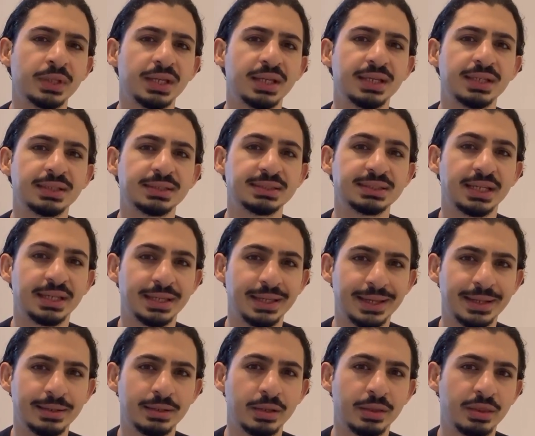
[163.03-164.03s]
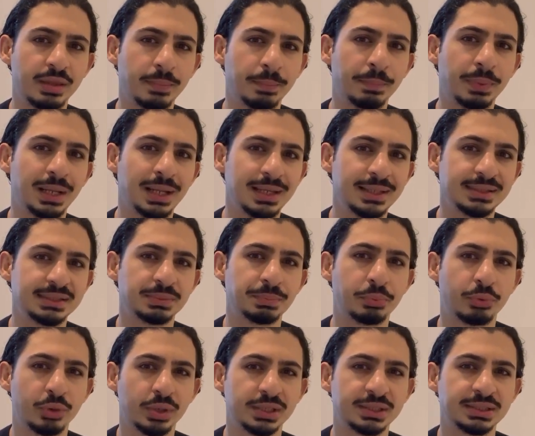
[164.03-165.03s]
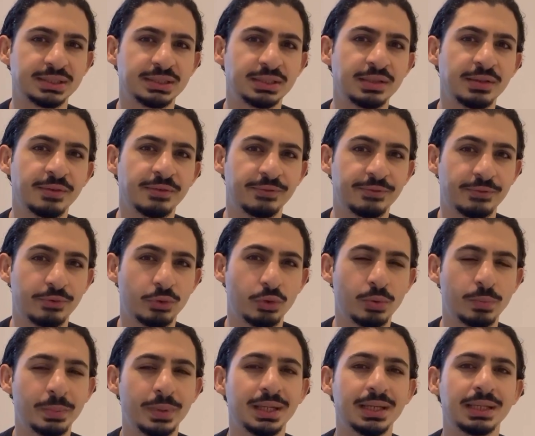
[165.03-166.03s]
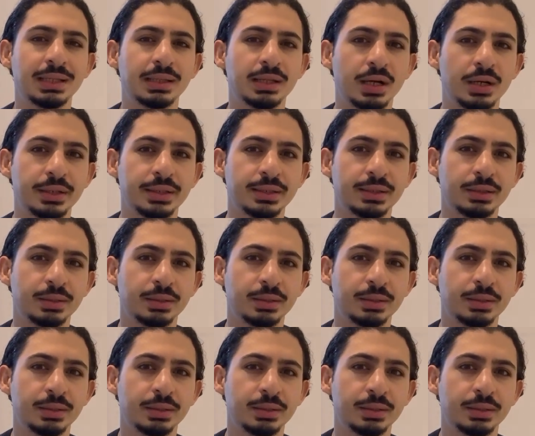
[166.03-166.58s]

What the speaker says: is again the plate press from a lying